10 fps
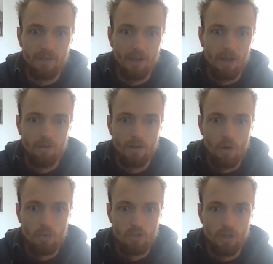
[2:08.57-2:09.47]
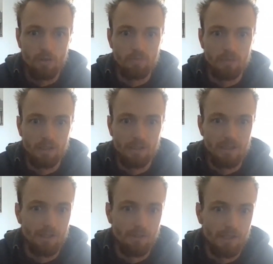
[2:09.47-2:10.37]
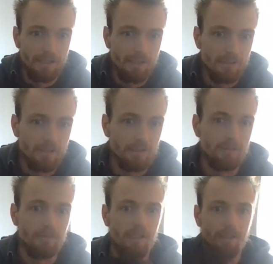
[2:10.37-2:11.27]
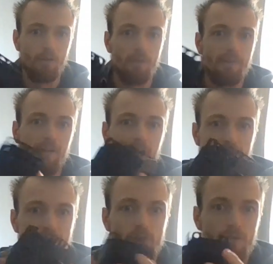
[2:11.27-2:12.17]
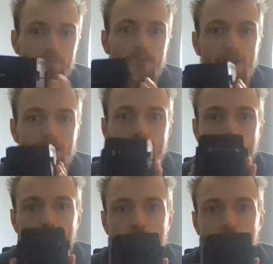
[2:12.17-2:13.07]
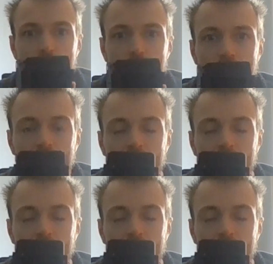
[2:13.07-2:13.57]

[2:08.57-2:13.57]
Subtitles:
Yeah, a coal stove, but I don't like it, so I got rid of it. I just use them as a wood burning stove.